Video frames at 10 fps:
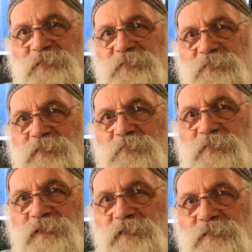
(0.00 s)
3
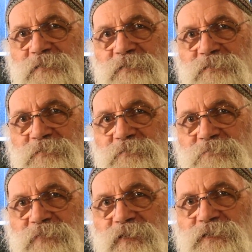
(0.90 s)
one-eyed
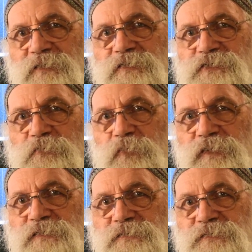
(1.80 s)
bartenders in
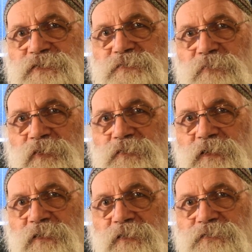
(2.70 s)
one small
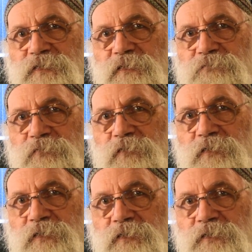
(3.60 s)
town. It's enough
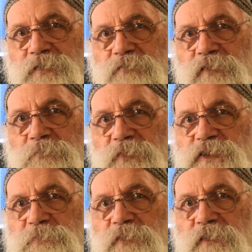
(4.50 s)
for
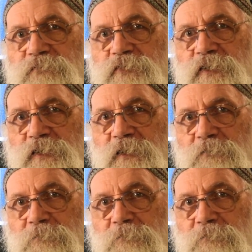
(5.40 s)
Ripley's Believe It or Not.